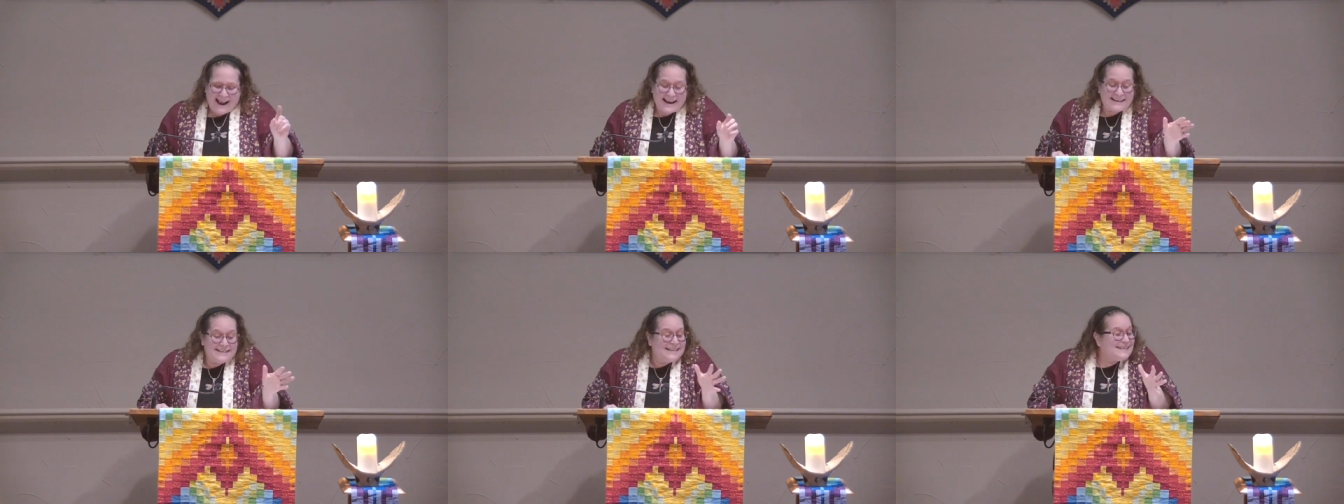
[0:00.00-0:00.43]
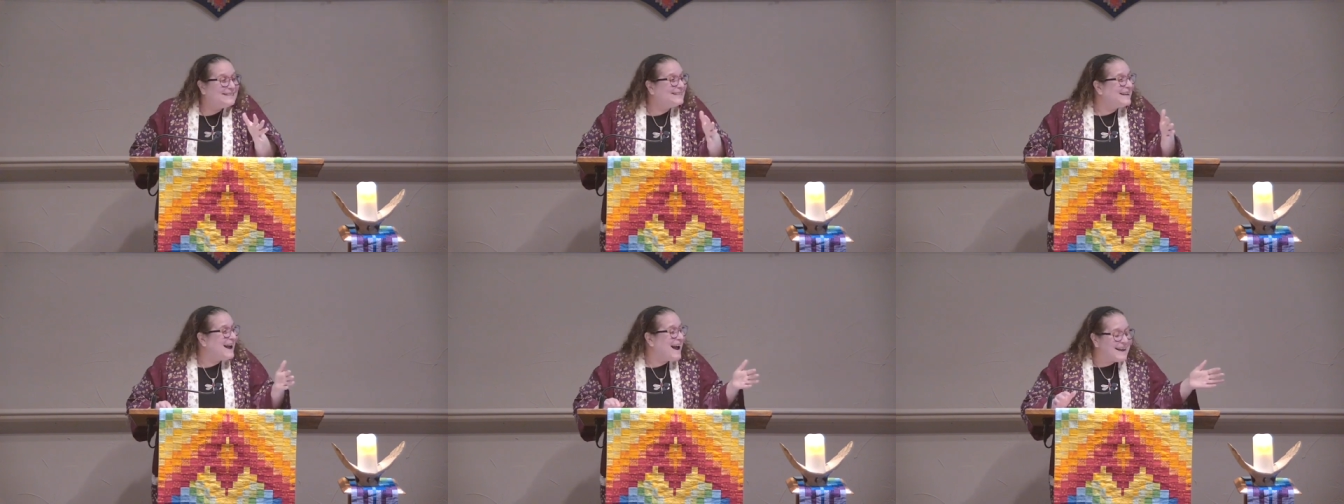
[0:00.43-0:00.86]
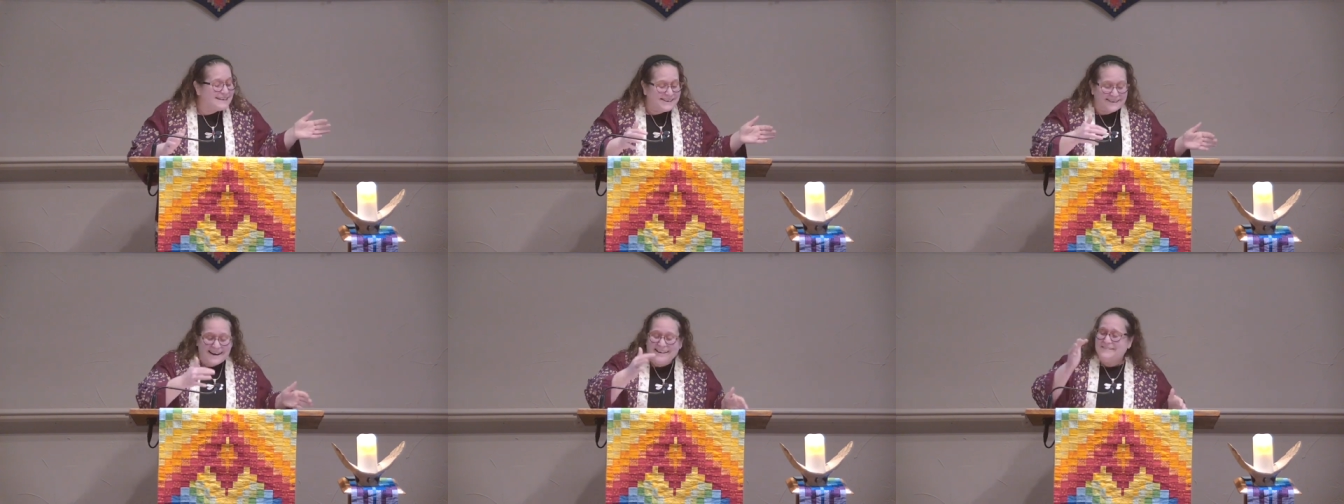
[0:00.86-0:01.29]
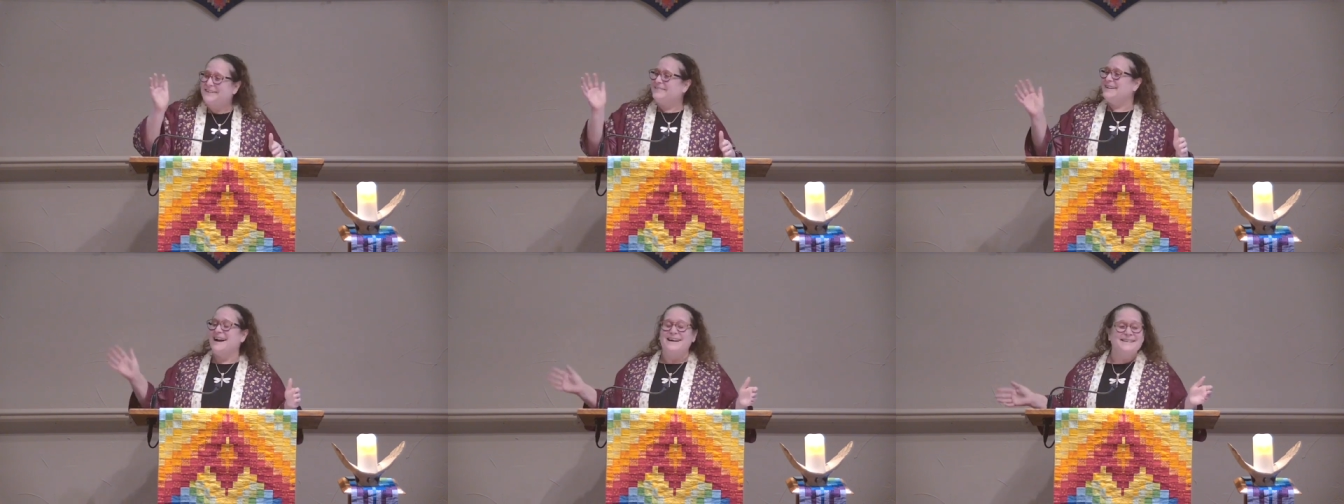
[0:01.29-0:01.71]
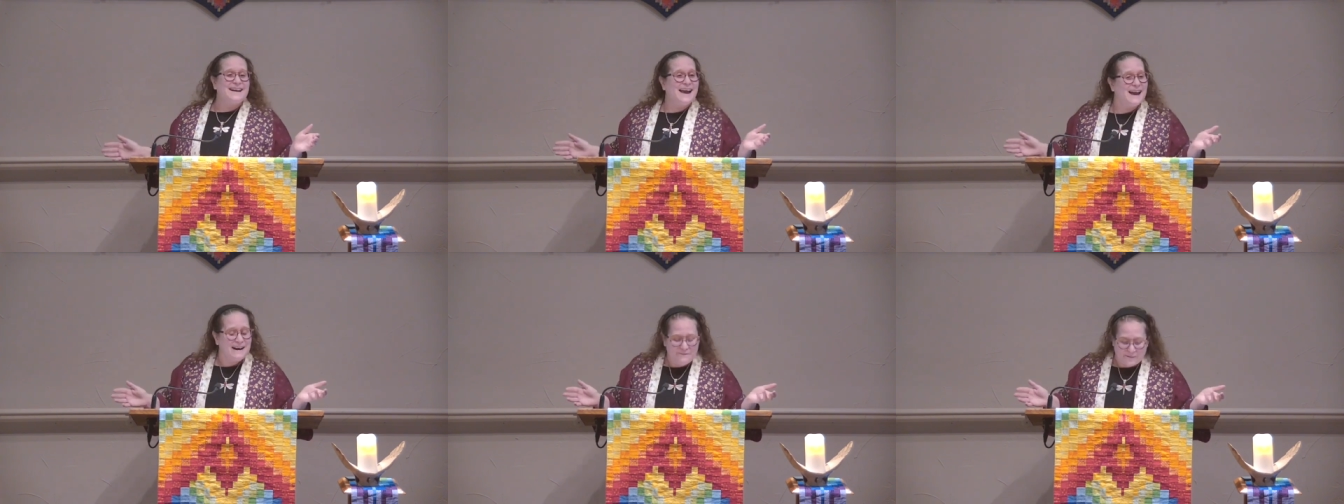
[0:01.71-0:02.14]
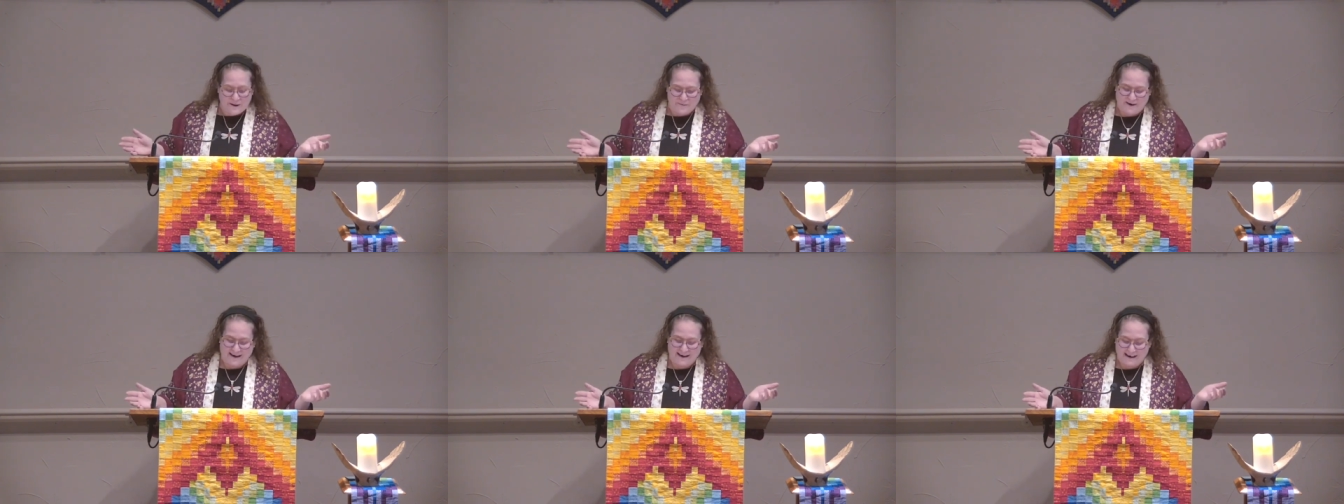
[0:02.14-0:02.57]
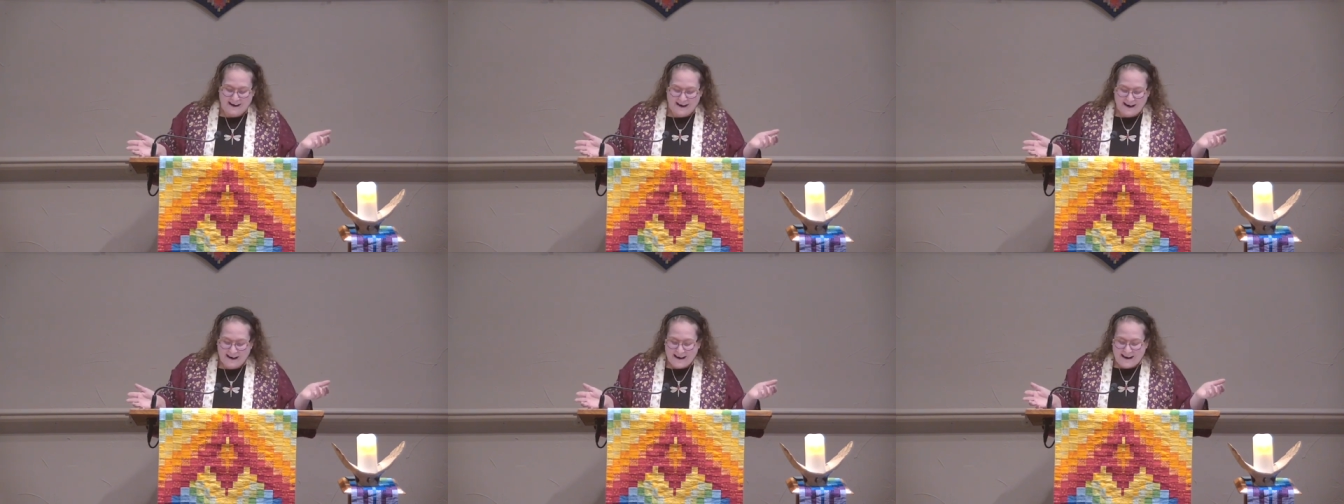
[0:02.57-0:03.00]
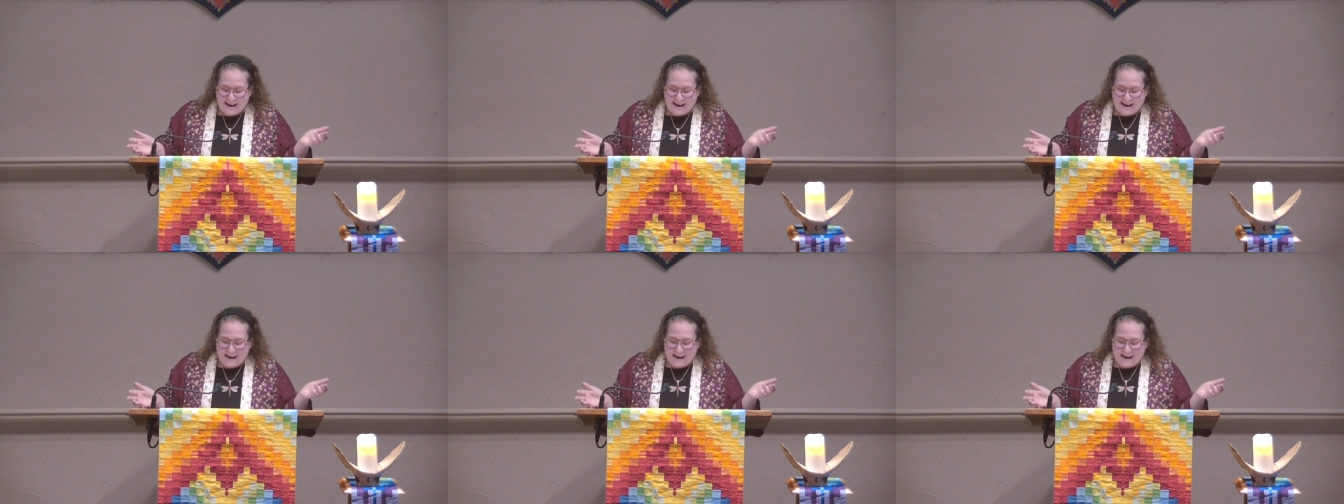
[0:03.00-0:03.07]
And this guy traveled around everywhere.